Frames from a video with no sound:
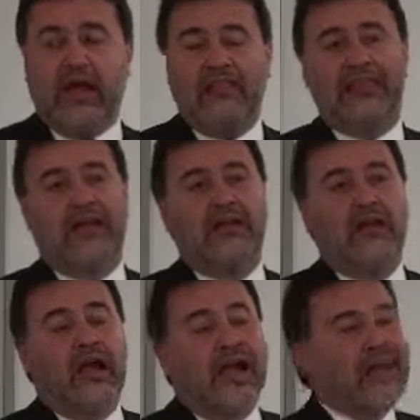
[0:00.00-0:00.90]
and that
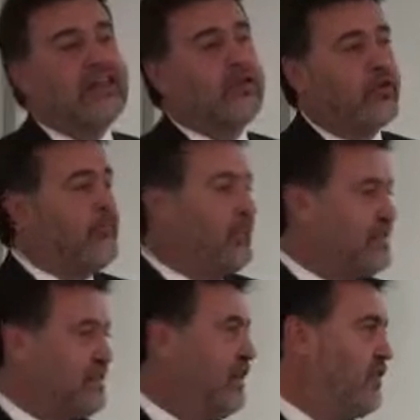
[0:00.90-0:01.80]

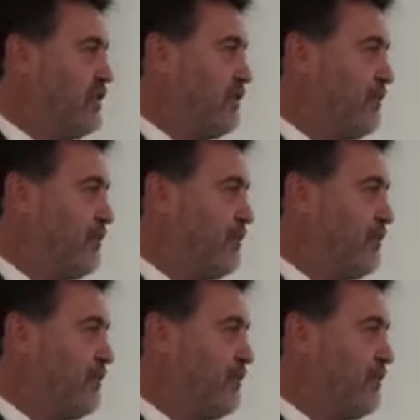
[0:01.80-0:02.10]
75% of